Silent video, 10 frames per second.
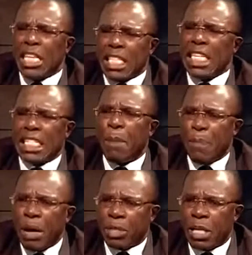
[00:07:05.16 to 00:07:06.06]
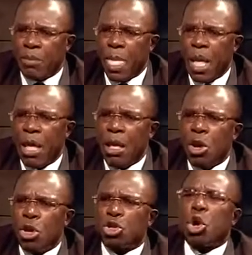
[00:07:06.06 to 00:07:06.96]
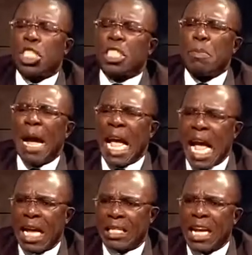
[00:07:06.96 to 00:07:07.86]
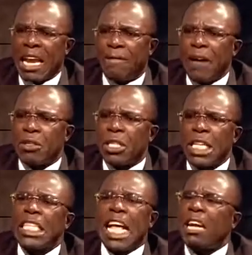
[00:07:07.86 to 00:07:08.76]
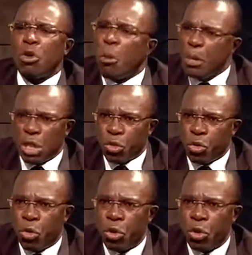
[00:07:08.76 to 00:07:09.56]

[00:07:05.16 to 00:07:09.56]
things about him touched my heart, and I felt this cannot be true.